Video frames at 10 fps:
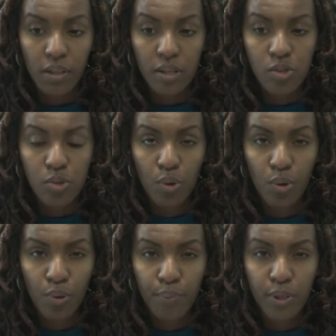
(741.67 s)
And
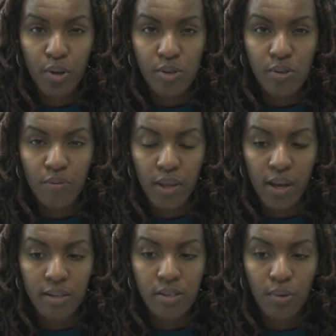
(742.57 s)
so because of
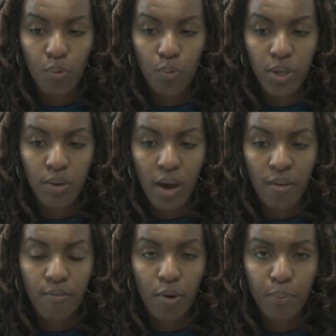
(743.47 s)
that, we
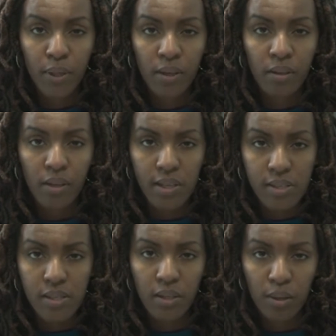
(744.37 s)
are forming
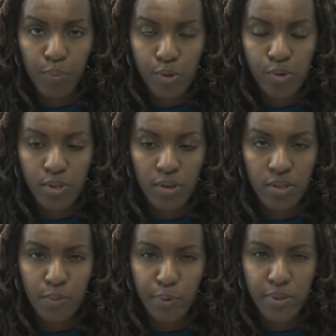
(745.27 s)
extended producer
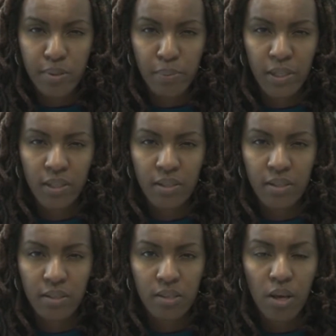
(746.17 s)

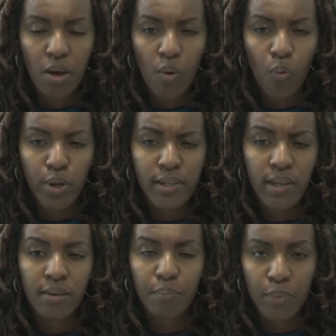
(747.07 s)
responsibilities. What
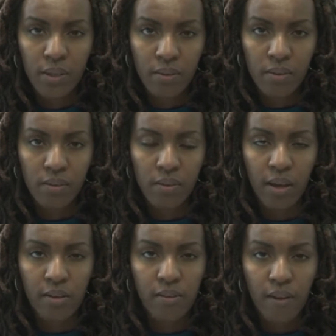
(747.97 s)
that means is
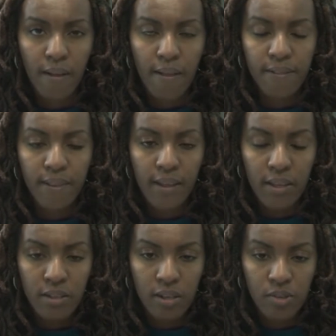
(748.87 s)
that the
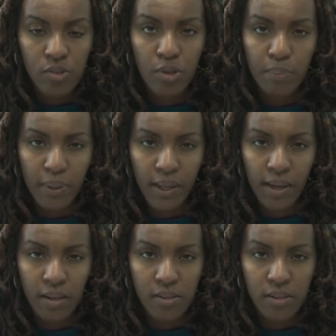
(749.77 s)
industry
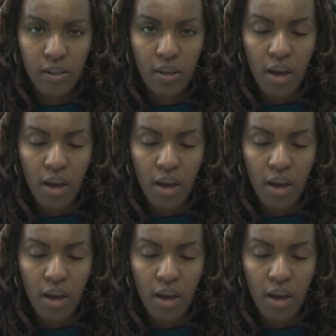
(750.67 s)
players